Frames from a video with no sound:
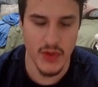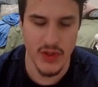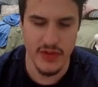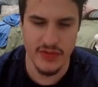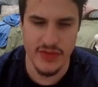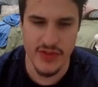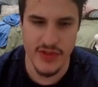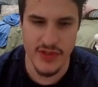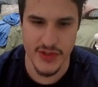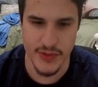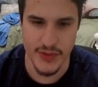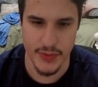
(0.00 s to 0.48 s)

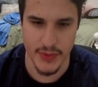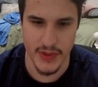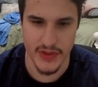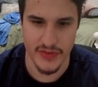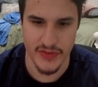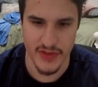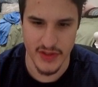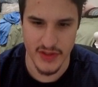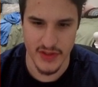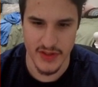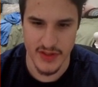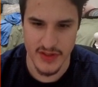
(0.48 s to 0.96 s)

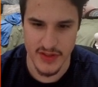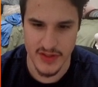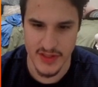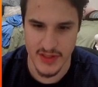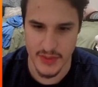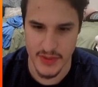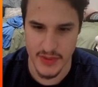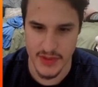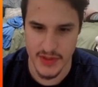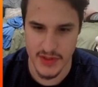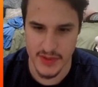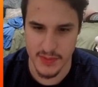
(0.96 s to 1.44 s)
Swift on this thing,
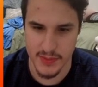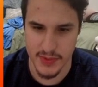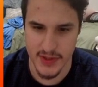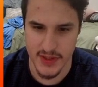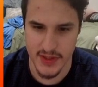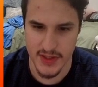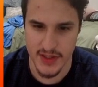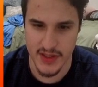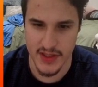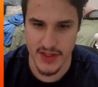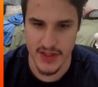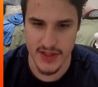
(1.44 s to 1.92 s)
which is
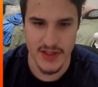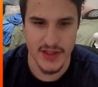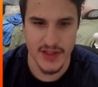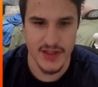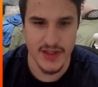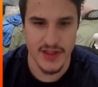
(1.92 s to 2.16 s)
pretty good.